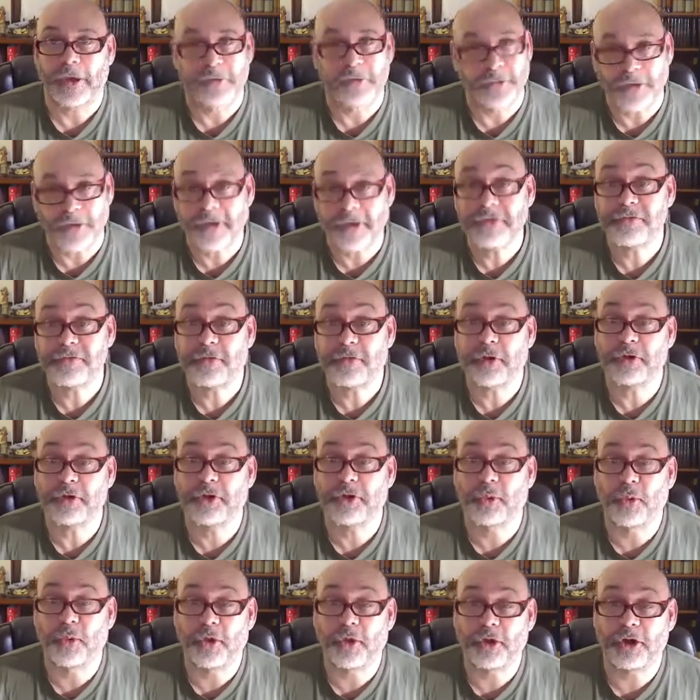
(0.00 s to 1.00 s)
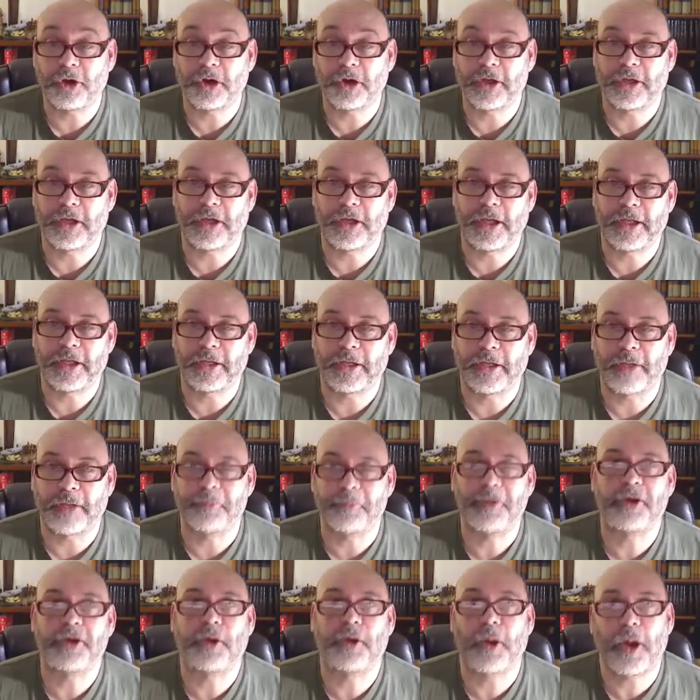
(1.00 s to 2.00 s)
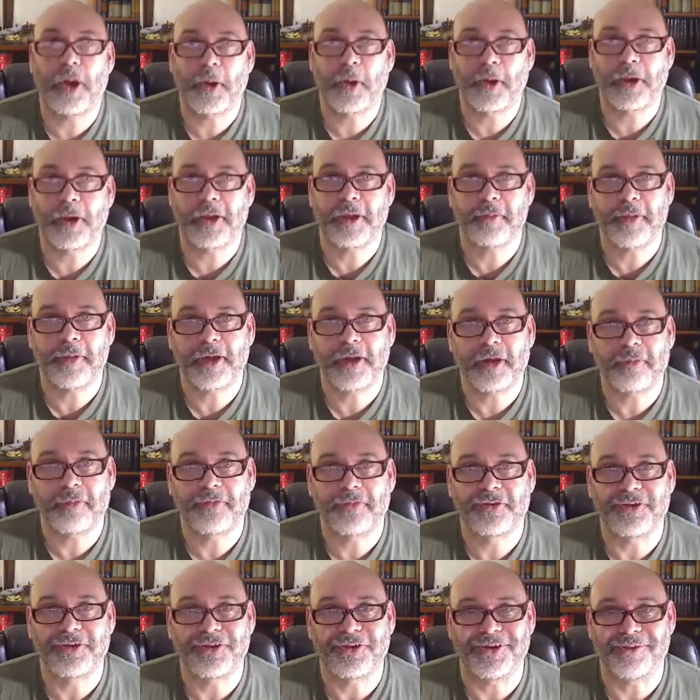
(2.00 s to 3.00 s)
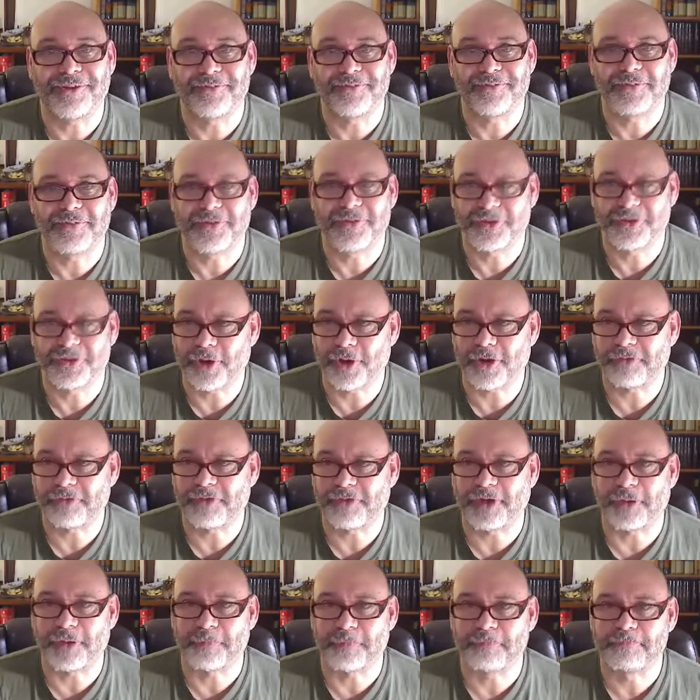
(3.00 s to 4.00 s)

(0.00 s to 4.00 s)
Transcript: Thanks for all your work, and let me know how I can be helpful to you. So long for now.